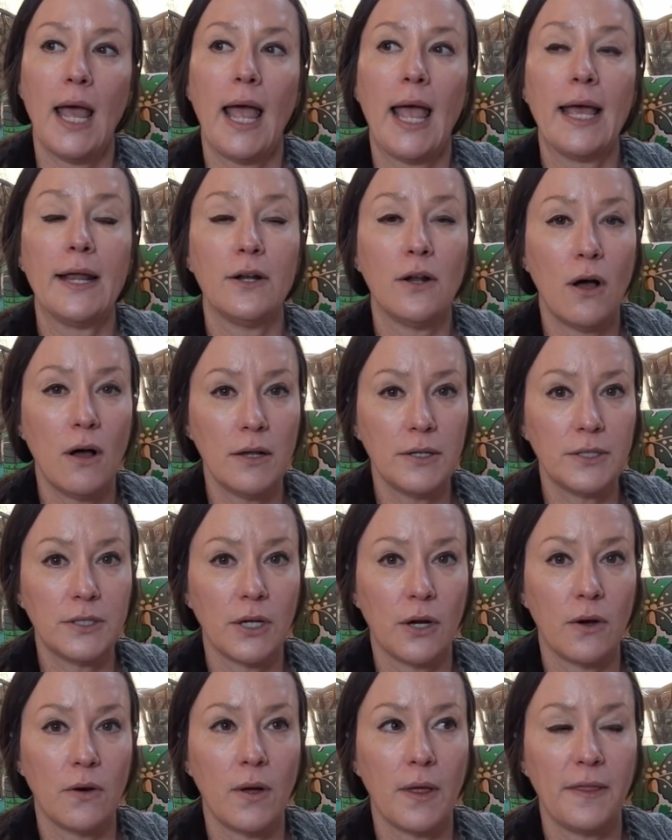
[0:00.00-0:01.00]
And
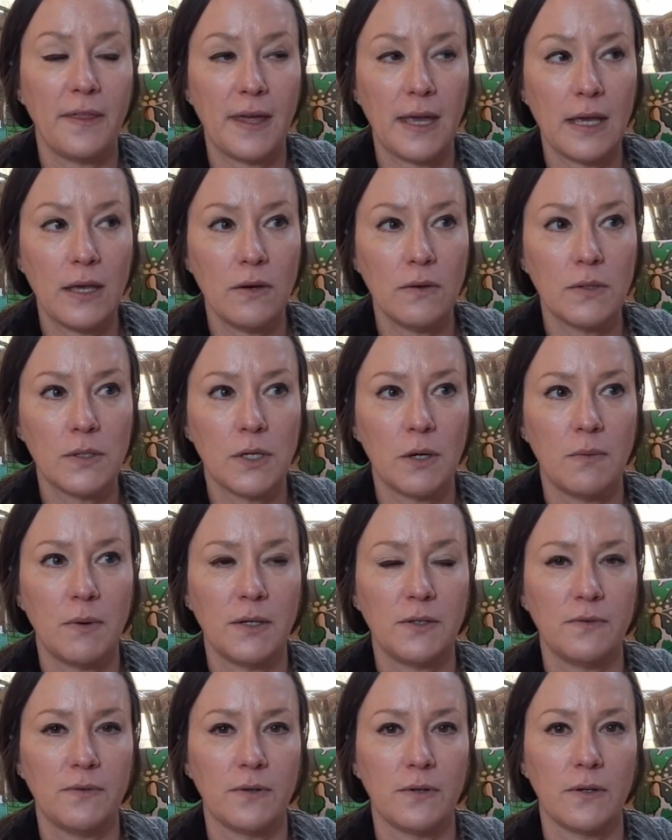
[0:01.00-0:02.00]
also, thank you so
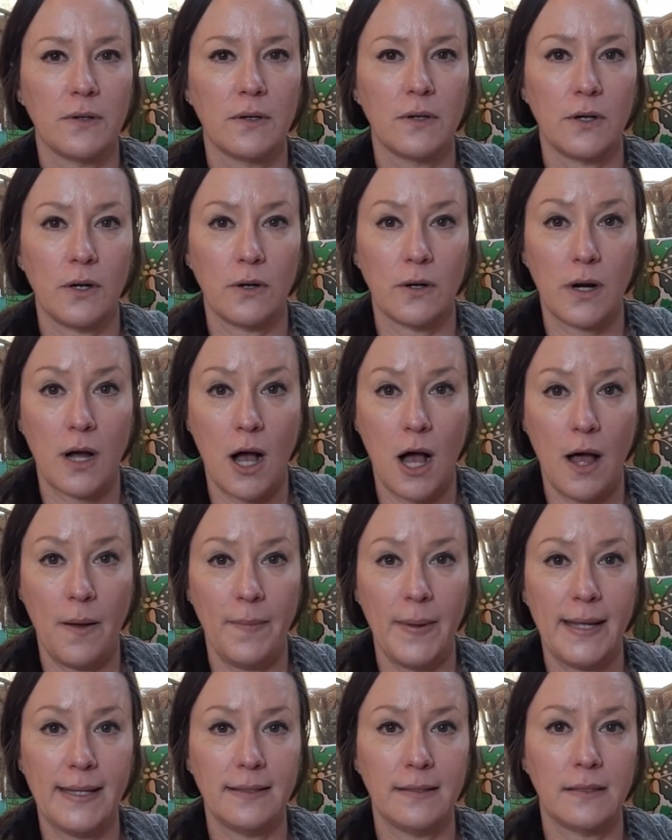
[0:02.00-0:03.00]
much for your
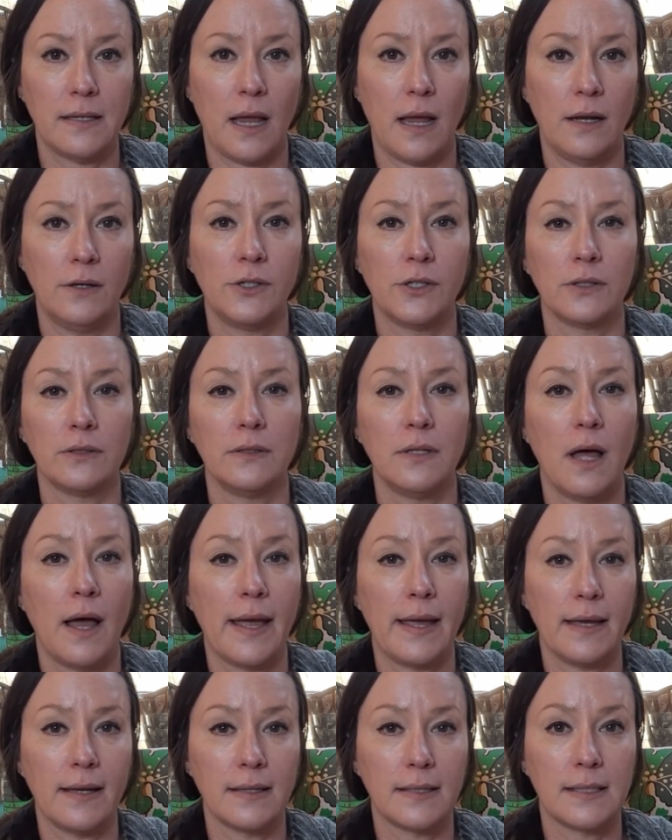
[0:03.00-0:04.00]
comments and your
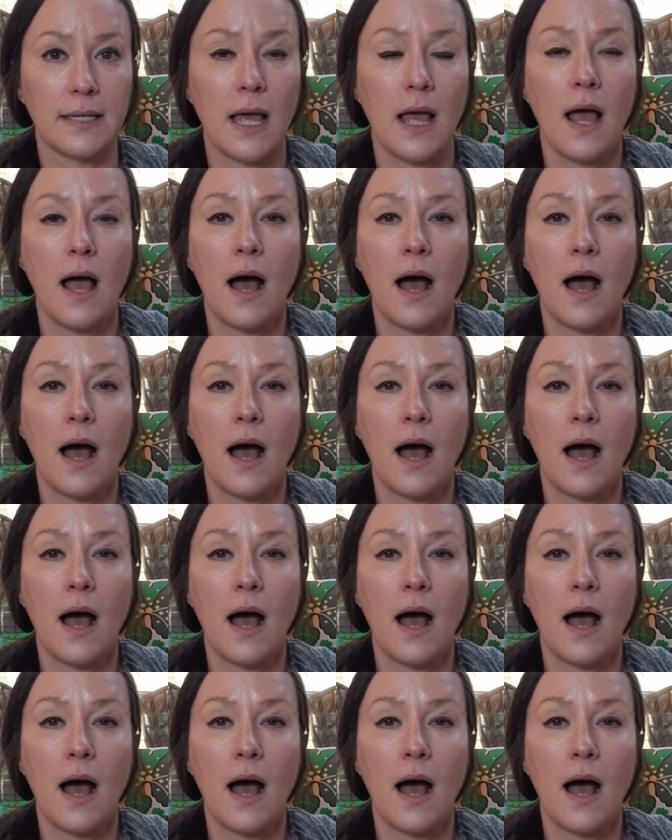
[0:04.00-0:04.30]
likes.